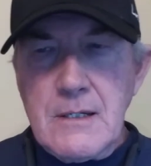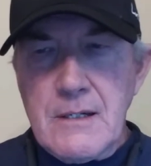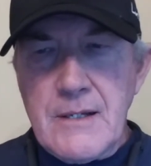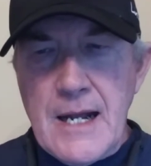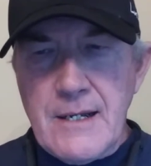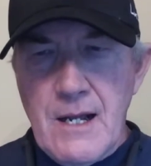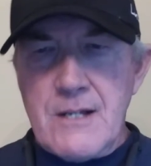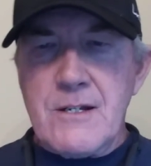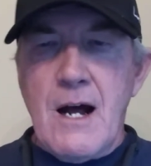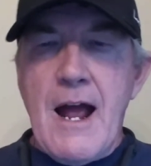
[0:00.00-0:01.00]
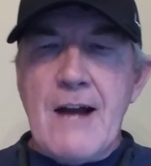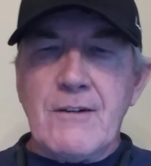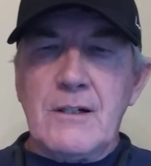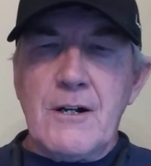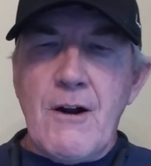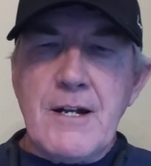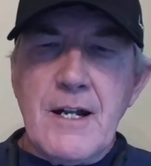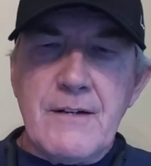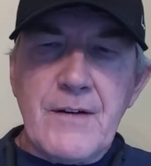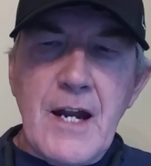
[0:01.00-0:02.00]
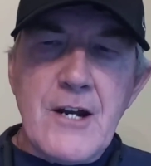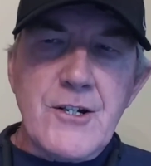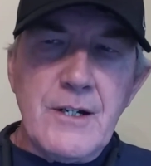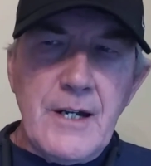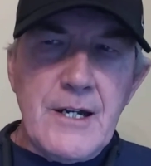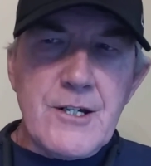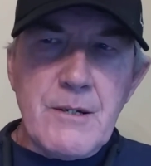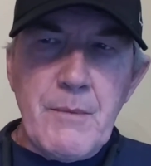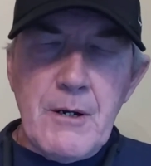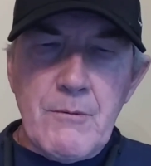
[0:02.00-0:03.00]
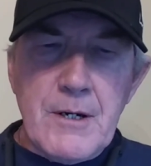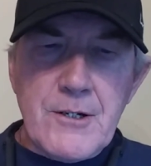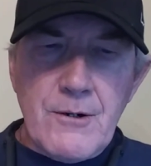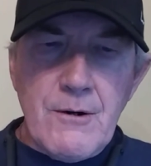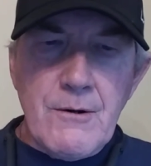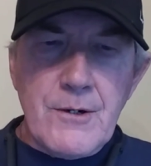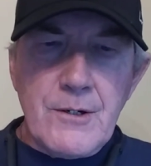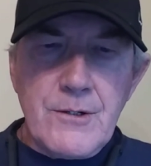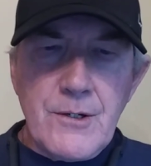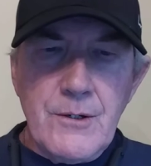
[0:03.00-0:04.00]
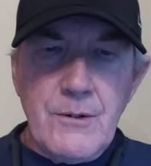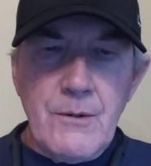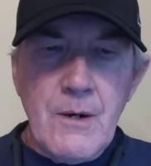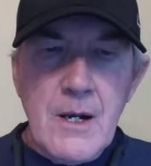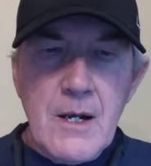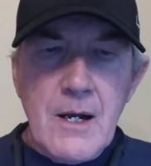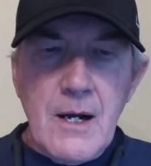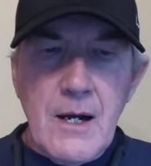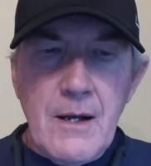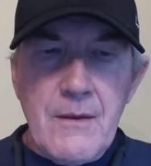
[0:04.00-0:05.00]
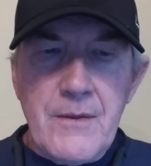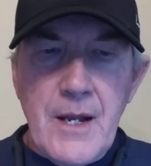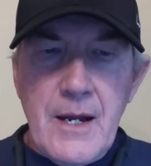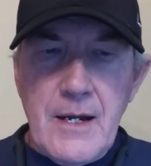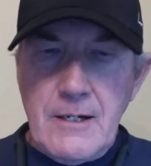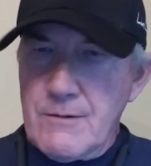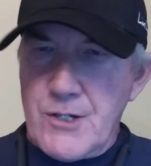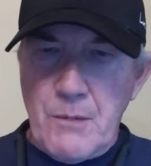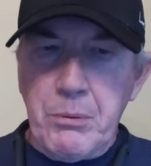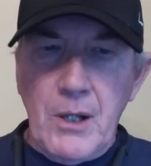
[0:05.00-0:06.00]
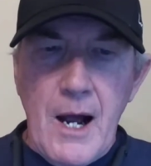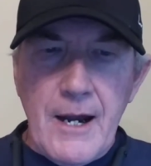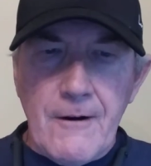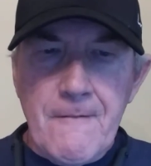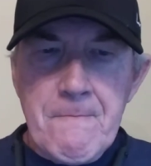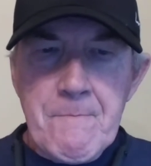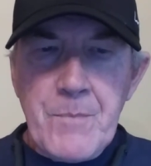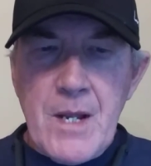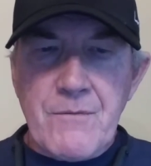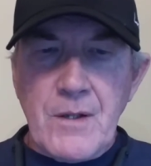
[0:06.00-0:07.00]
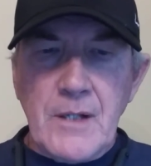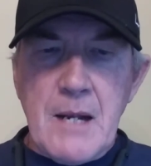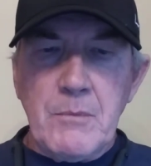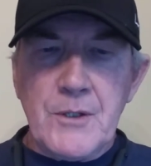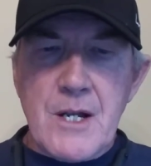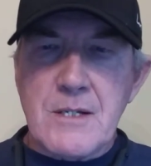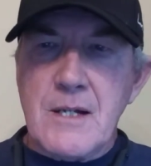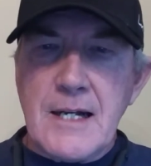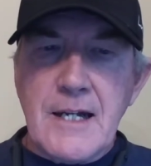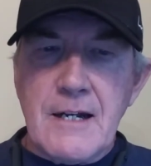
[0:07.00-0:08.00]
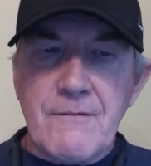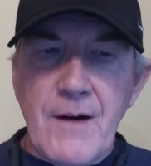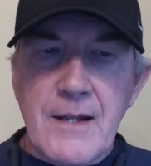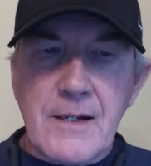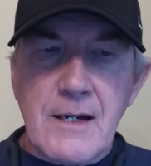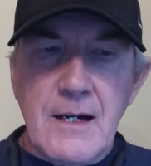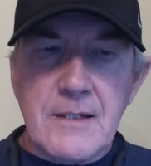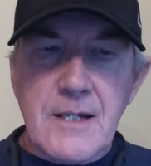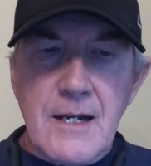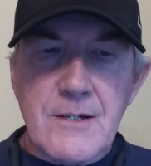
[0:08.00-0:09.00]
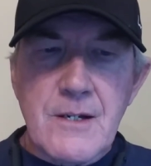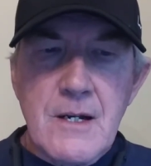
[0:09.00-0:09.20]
that does not have a clear identification needs to be returned to the supplier if the label doesn't identify the contents.